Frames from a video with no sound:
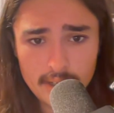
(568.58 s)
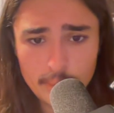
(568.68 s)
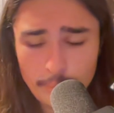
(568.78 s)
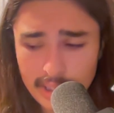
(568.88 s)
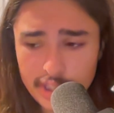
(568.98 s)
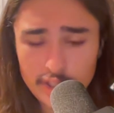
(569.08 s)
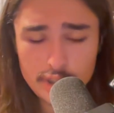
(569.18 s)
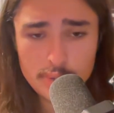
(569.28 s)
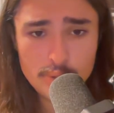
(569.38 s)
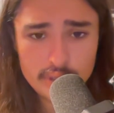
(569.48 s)
but to
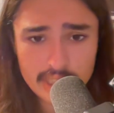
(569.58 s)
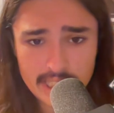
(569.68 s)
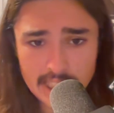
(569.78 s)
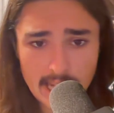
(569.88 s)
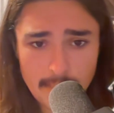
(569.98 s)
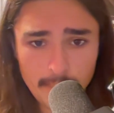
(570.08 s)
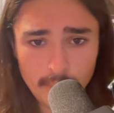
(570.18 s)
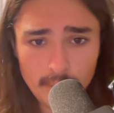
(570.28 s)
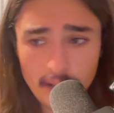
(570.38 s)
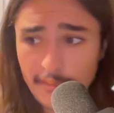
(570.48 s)
use the
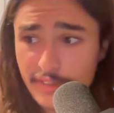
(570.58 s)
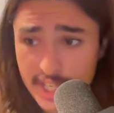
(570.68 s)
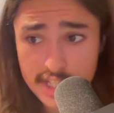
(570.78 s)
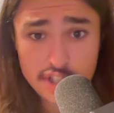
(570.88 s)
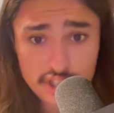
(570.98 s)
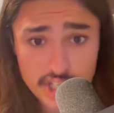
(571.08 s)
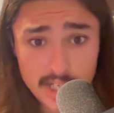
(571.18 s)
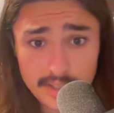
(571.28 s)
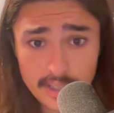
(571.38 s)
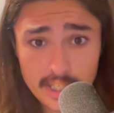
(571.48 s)
example of this
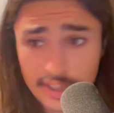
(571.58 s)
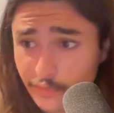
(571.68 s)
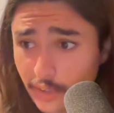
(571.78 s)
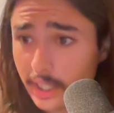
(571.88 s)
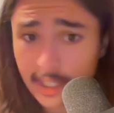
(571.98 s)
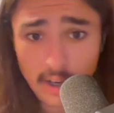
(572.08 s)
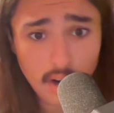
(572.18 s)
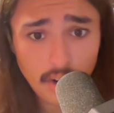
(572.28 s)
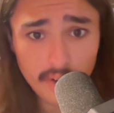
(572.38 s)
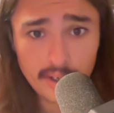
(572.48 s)
shit is fucking
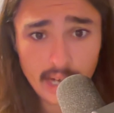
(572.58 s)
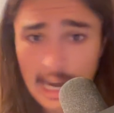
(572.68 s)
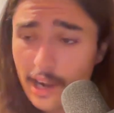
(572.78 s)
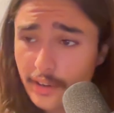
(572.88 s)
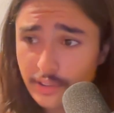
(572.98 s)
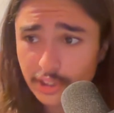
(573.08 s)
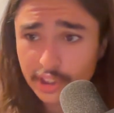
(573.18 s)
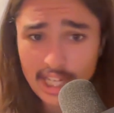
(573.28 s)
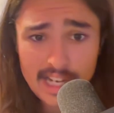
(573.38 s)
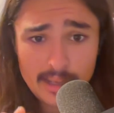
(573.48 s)
hard. I
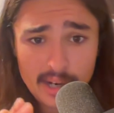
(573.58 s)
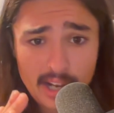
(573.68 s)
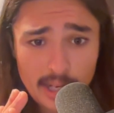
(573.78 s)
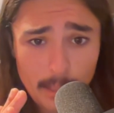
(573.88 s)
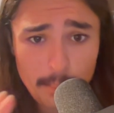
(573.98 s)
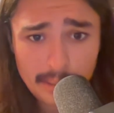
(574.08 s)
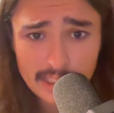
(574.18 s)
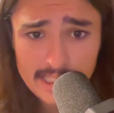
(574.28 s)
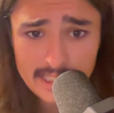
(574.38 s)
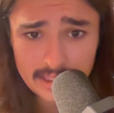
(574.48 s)
understand
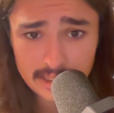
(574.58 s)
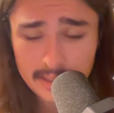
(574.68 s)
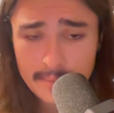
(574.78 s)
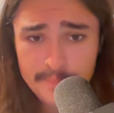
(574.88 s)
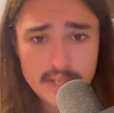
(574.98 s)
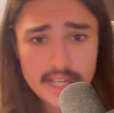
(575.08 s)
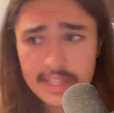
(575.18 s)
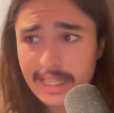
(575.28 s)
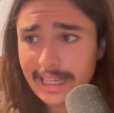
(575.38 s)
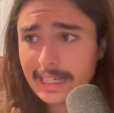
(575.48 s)
completely
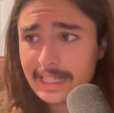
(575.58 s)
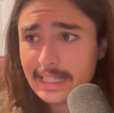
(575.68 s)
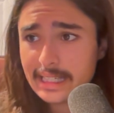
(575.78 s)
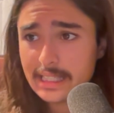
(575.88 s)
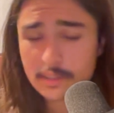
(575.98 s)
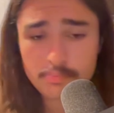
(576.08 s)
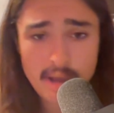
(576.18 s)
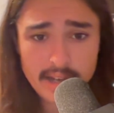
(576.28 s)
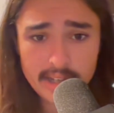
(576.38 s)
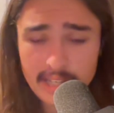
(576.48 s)
that this
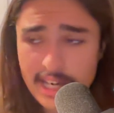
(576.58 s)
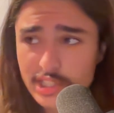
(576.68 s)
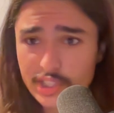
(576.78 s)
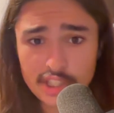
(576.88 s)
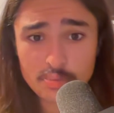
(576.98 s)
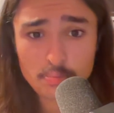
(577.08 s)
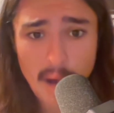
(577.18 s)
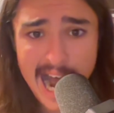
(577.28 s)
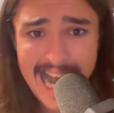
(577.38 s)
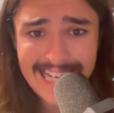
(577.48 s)
meditation, this
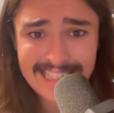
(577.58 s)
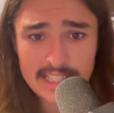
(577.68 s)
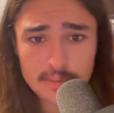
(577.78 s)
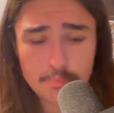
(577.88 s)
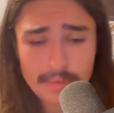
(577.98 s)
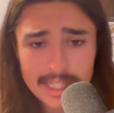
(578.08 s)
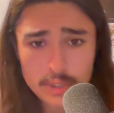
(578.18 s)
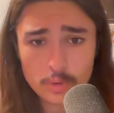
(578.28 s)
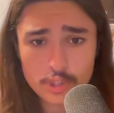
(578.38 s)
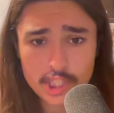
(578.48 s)
mind, this
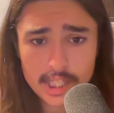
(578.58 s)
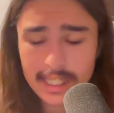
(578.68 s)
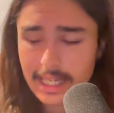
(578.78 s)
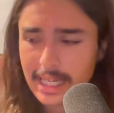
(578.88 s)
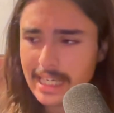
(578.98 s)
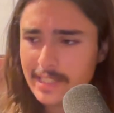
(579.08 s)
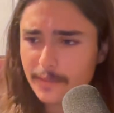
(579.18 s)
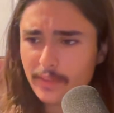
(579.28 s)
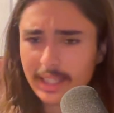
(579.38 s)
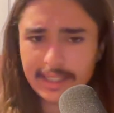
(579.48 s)
mental shit is
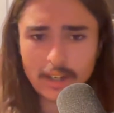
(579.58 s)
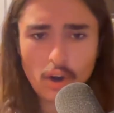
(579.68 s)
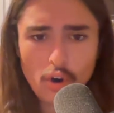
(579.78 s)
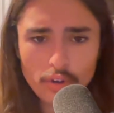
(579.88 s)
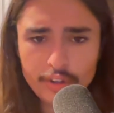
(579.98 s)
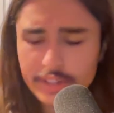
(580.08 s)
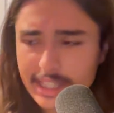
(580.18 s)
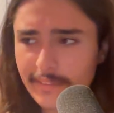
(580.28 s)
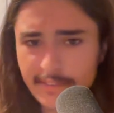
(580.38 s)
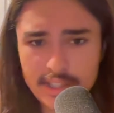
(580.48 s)
fucking harder
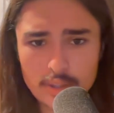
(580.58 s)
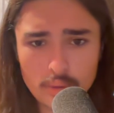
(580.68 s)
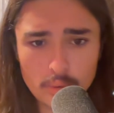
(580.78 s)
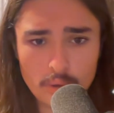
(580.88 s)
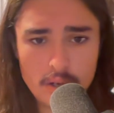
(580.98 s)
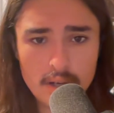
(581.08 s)
than the physical.